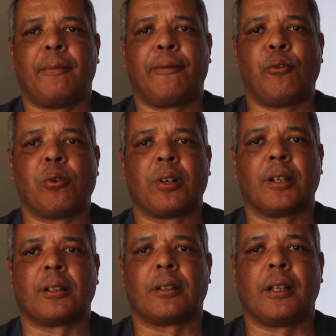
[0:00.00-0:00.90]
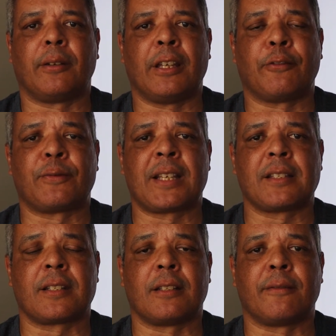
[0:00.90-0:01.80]
for if
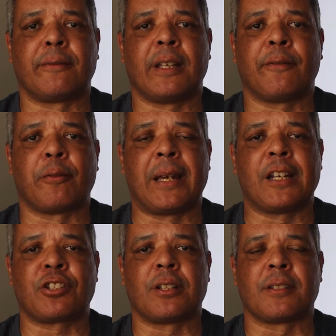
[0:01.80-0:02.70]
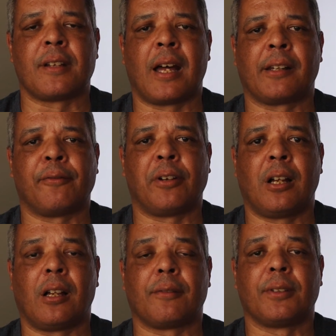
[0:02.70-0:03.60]
sensitive information is not
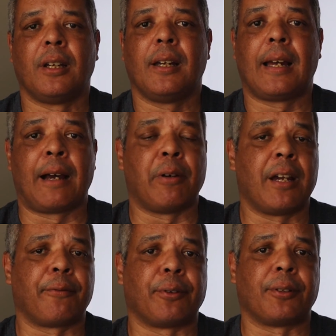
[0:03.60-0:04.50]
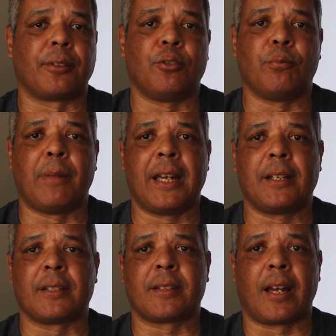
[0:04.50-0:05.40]
involved. However, you may
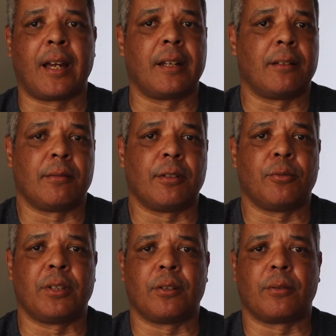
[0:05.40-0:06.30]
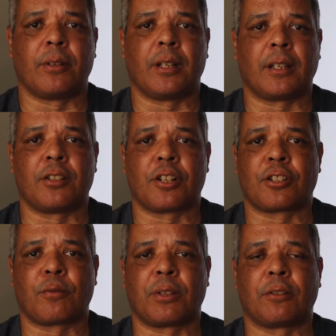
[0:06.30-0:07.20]
decide, and you in
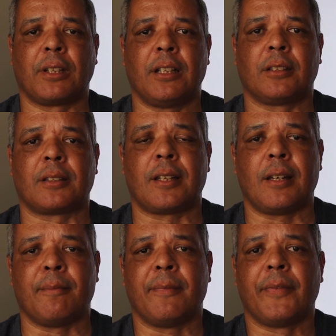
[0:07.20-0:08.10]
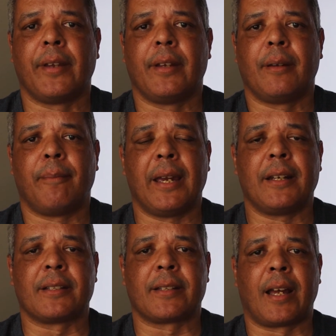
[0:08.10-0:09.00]
conjunction with your legal team may
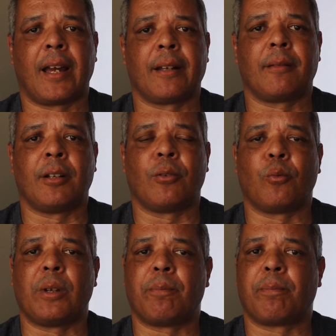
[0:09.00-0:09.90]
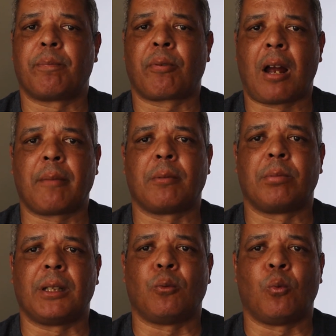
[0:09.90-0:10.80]
decide, we
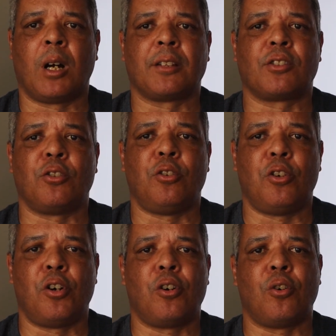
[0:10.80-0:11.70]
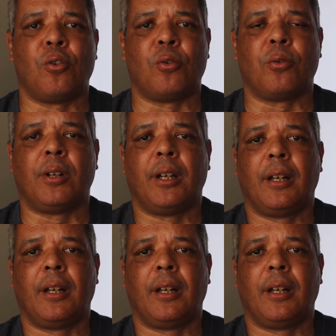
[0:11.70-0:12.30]
probably want to know